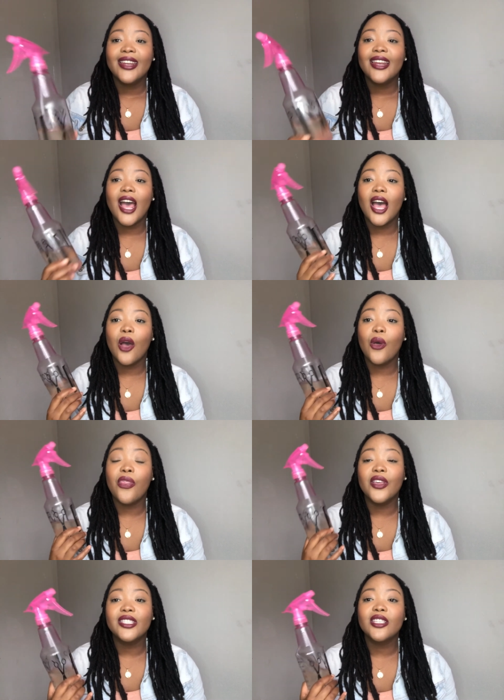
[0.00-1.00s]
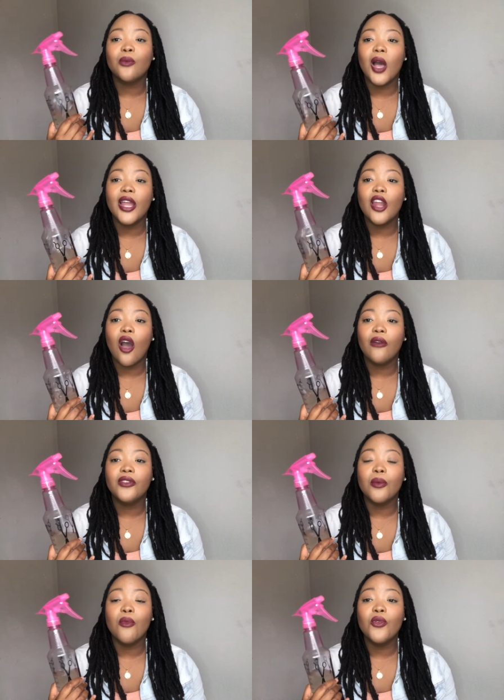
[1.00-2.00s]
Now, this is one of
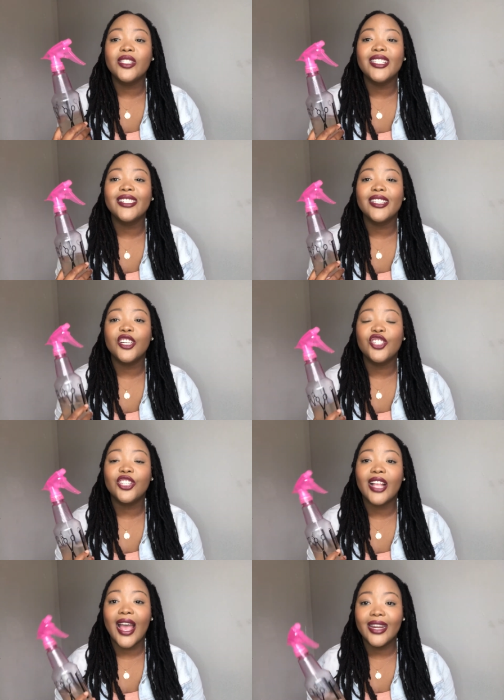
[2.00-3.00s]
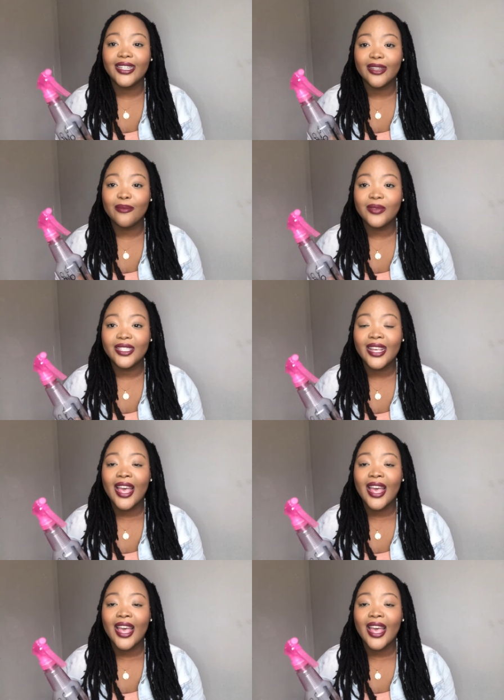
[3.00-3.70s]
the most essential items.